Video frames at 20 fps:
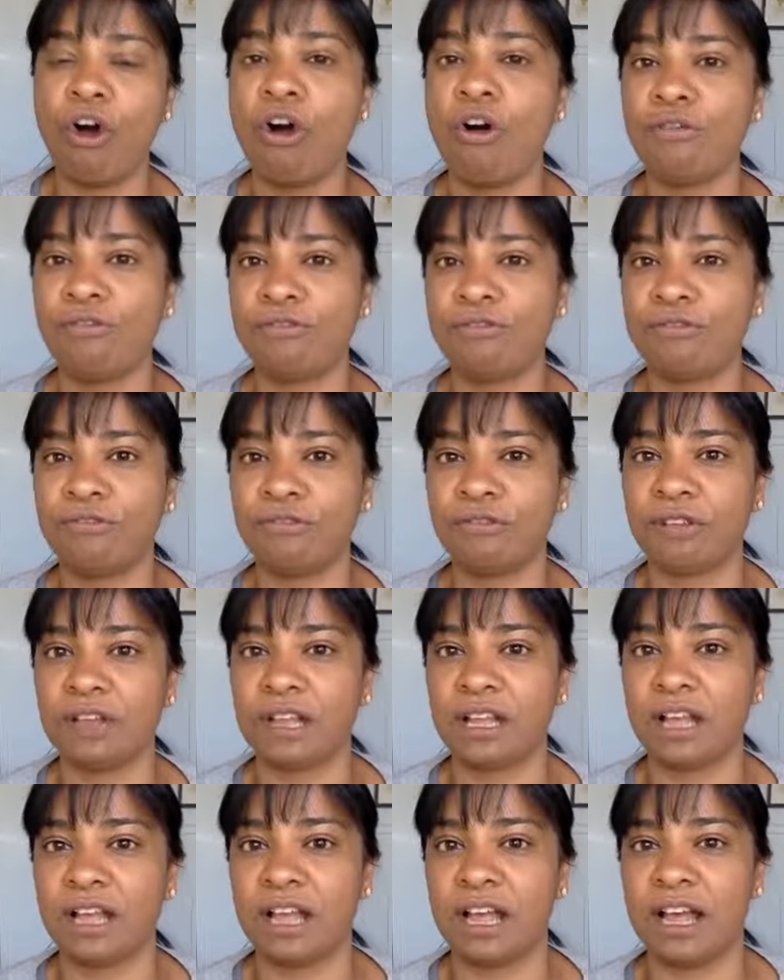off,
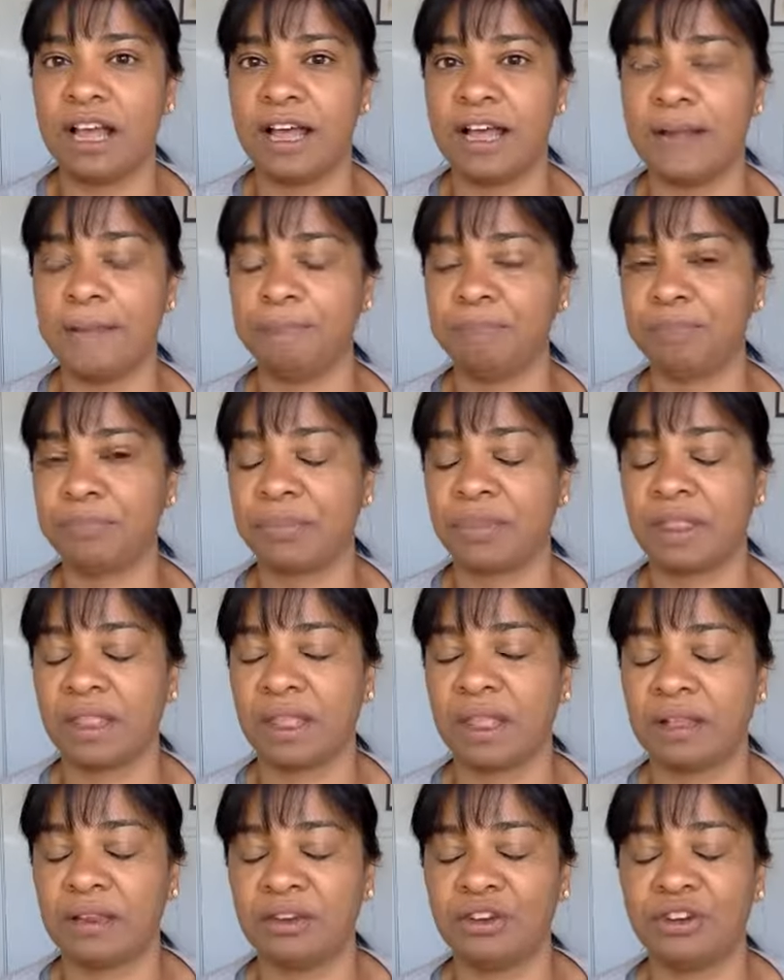not
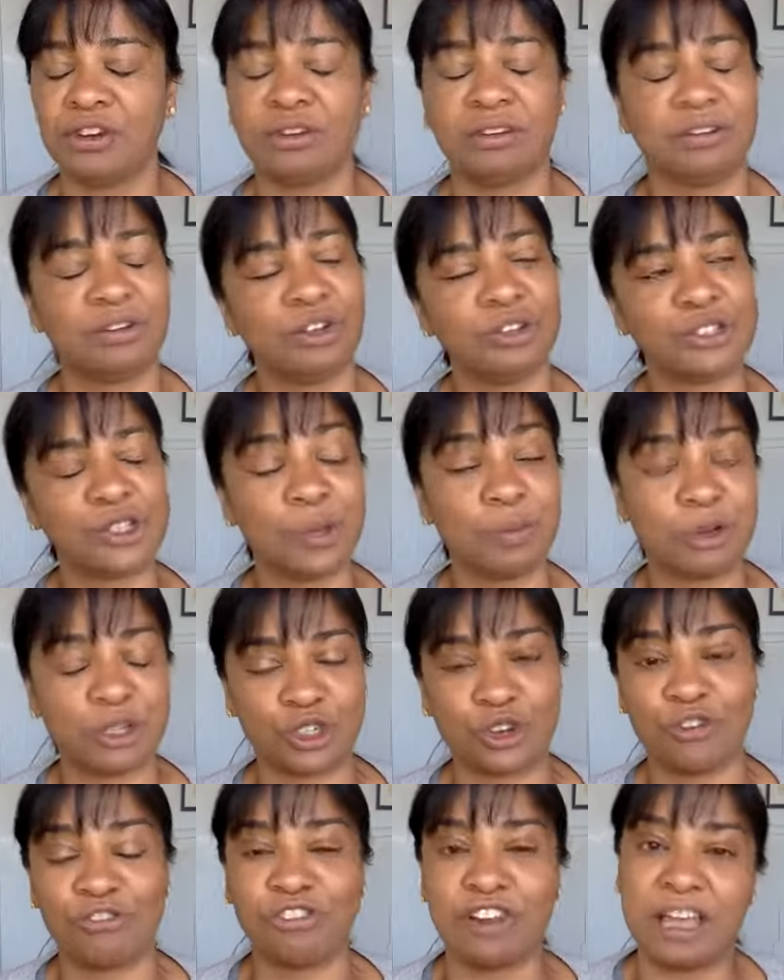so
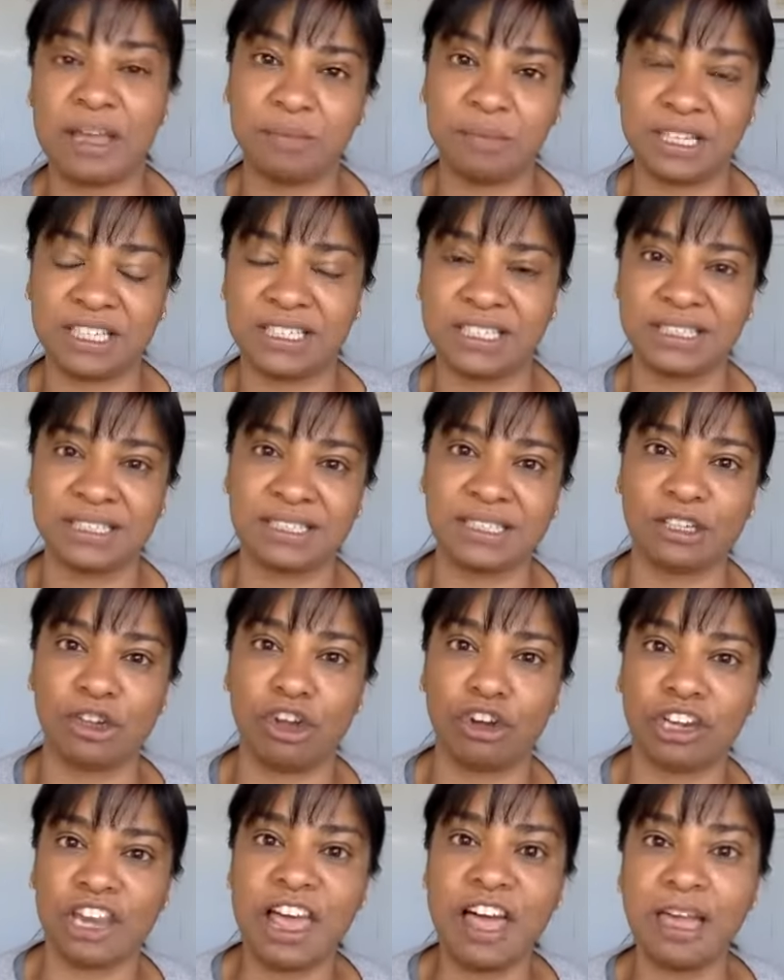much offline because it's still
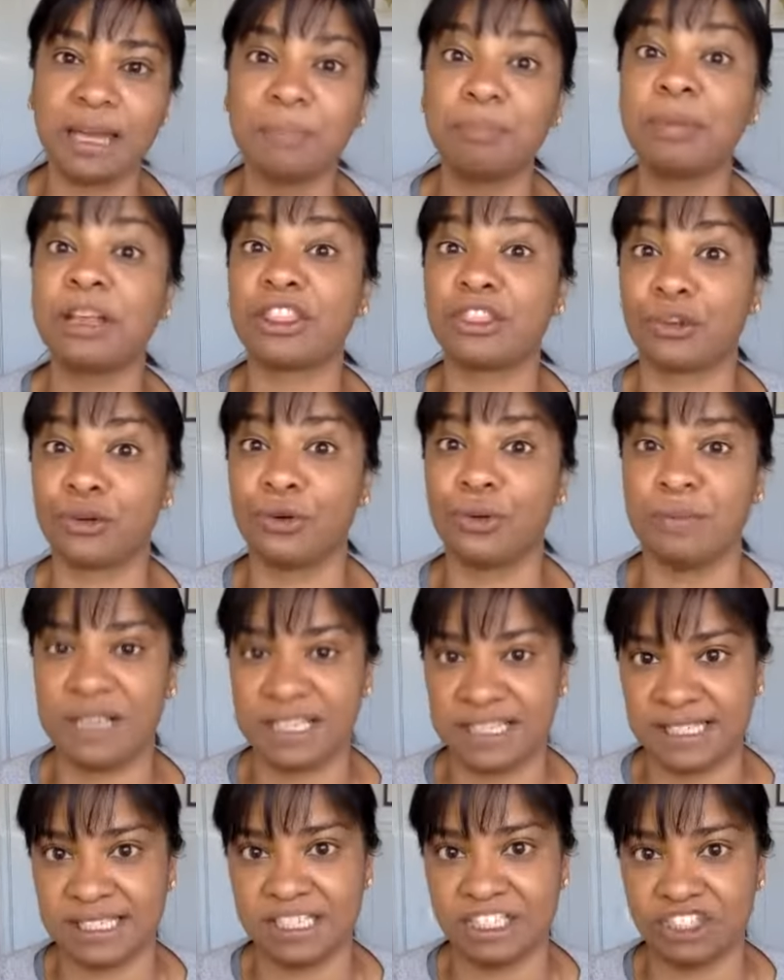online, but through
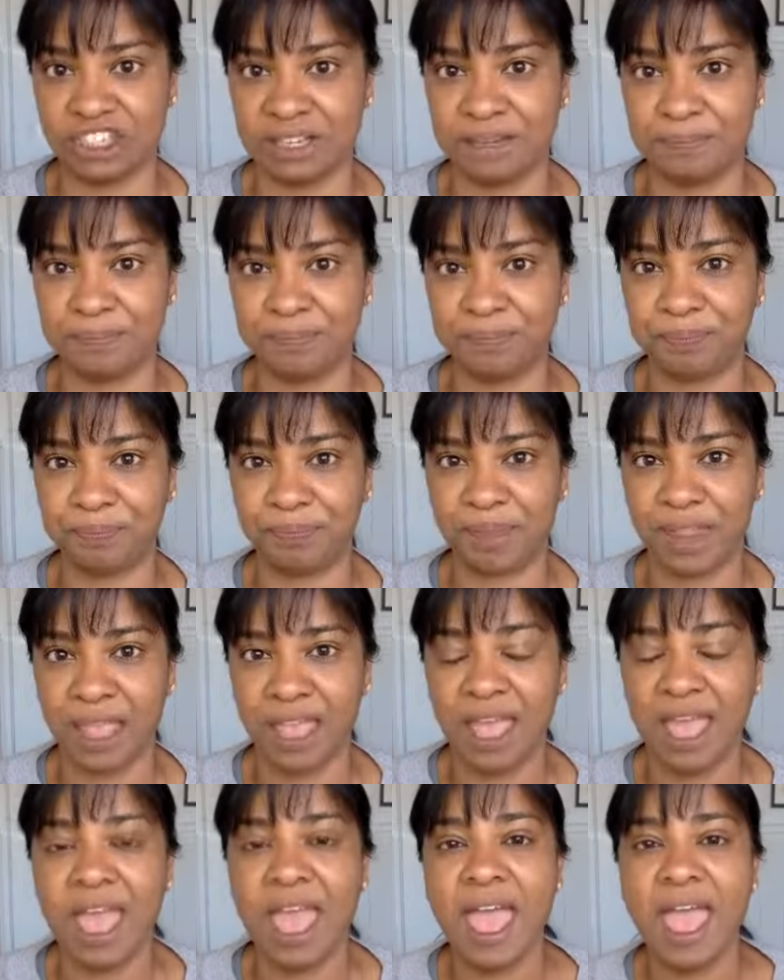Messenger.
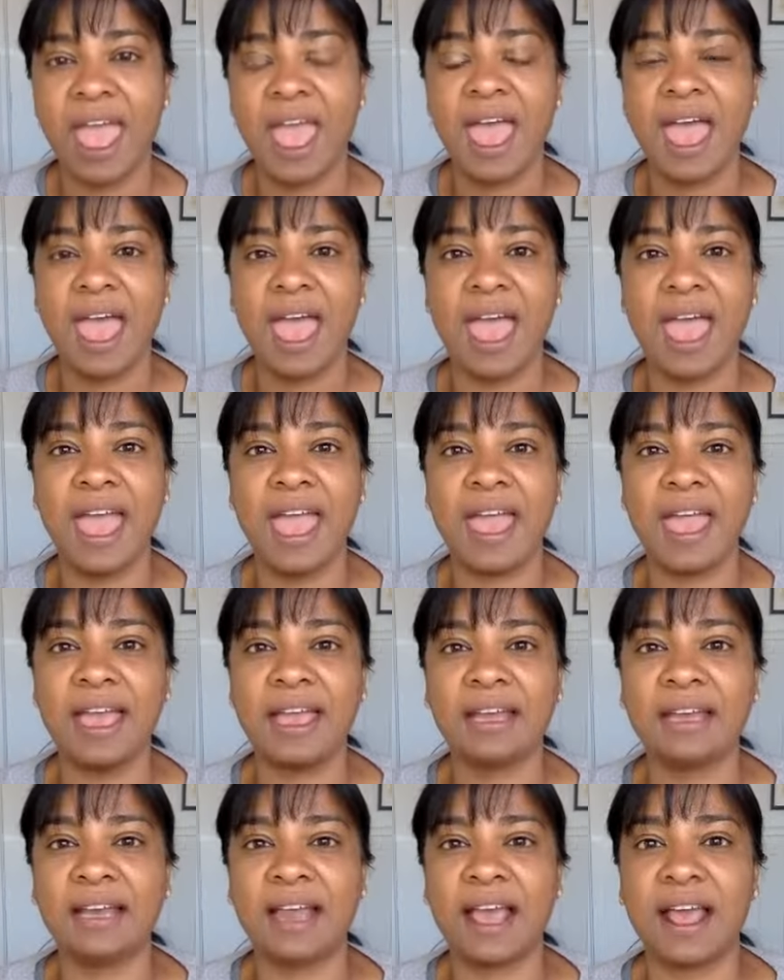
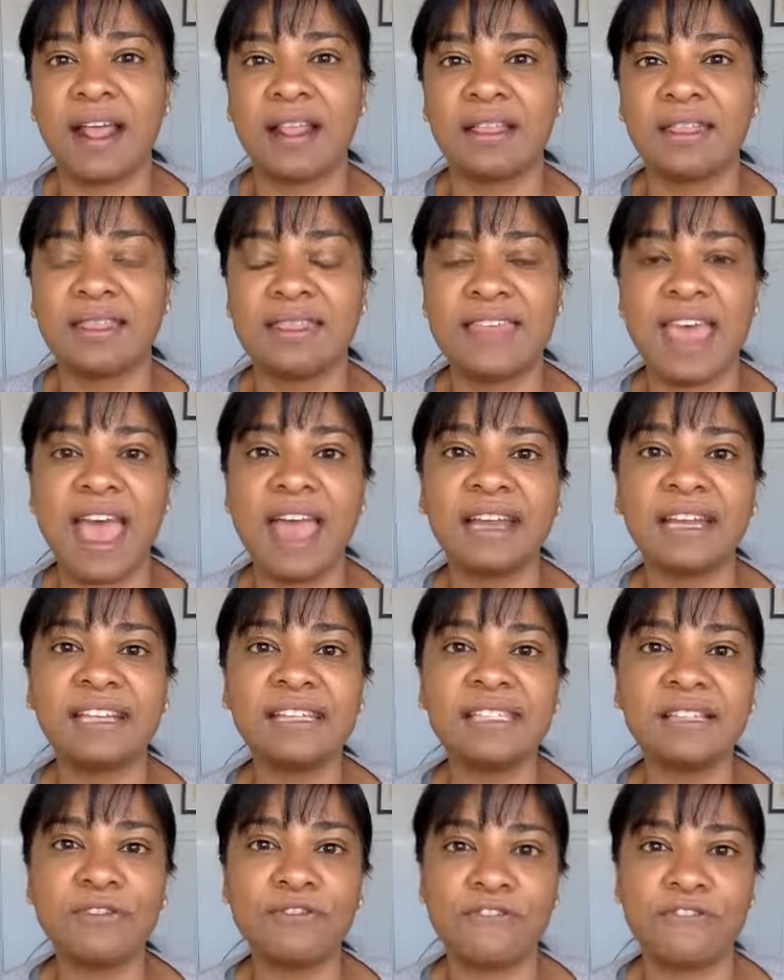And that
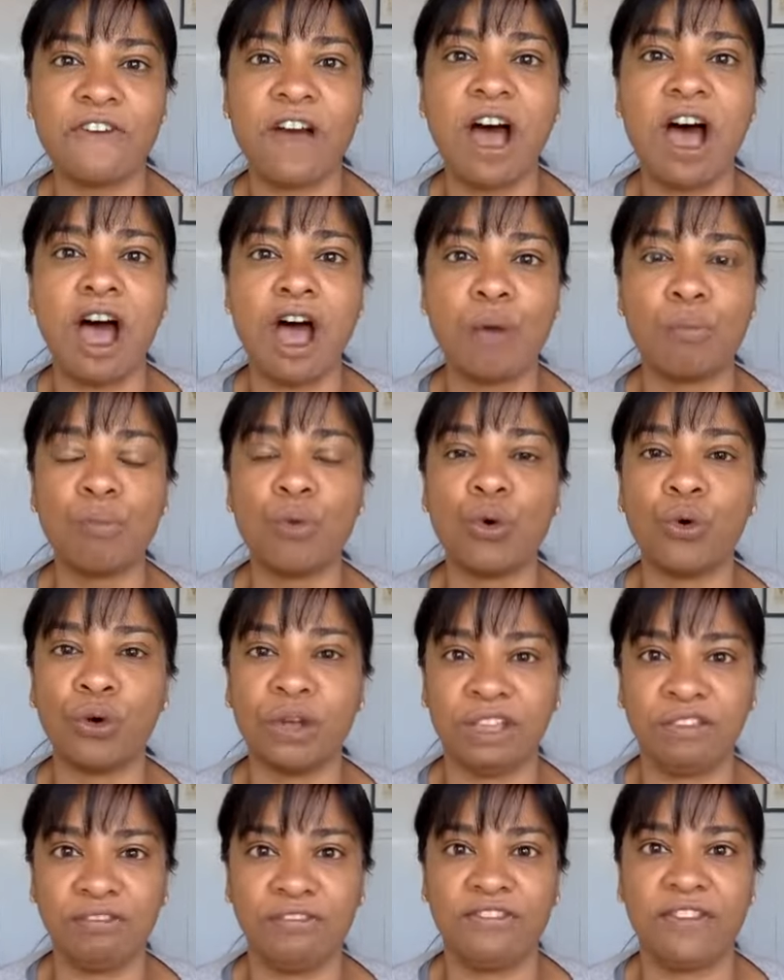is a far
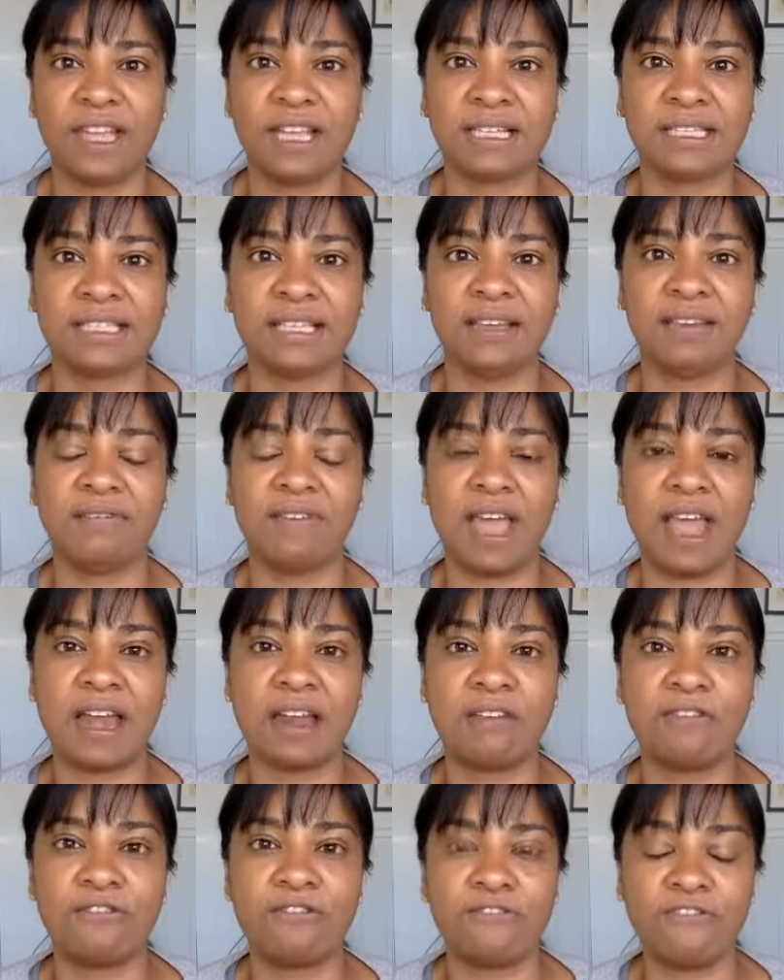more effective
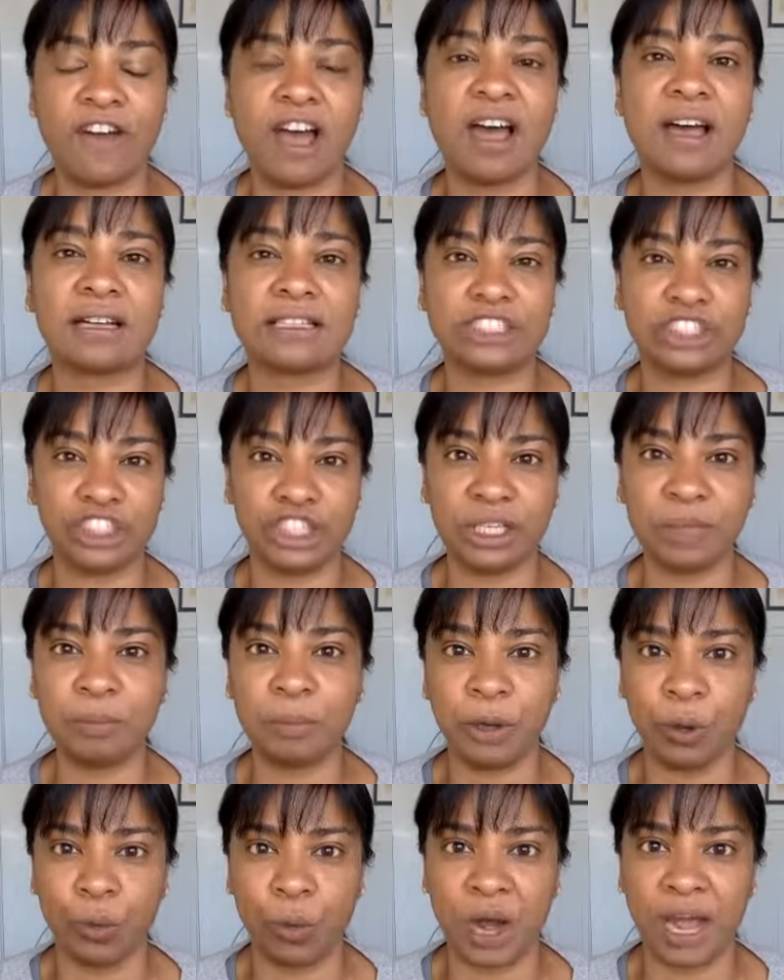and a far
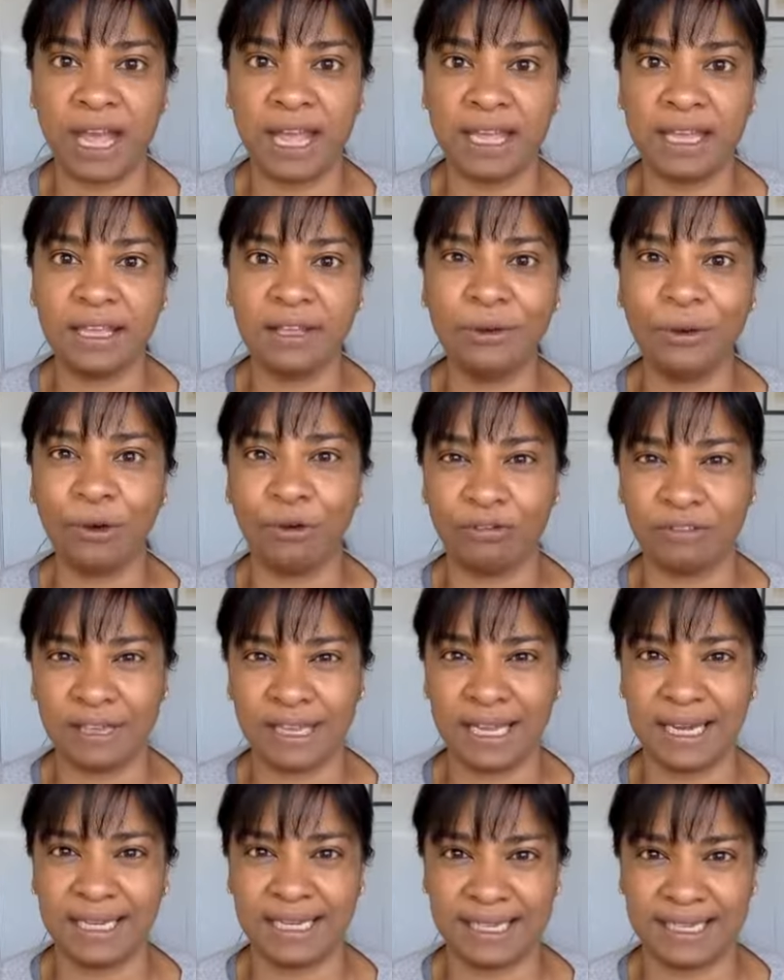cheaper way of
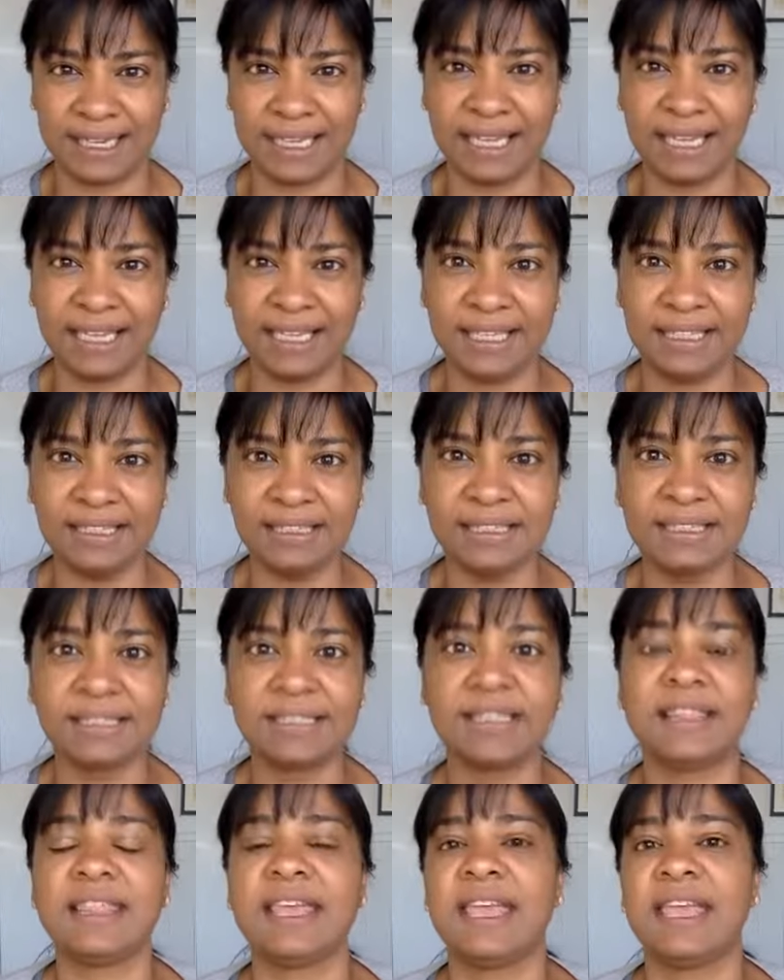getting
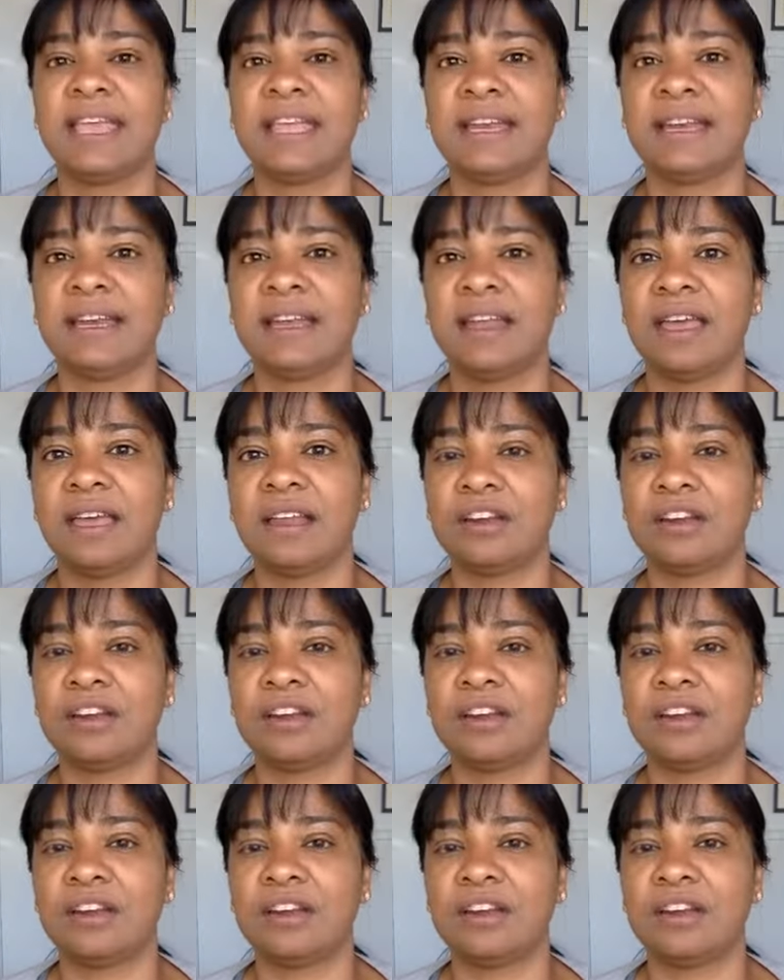leads than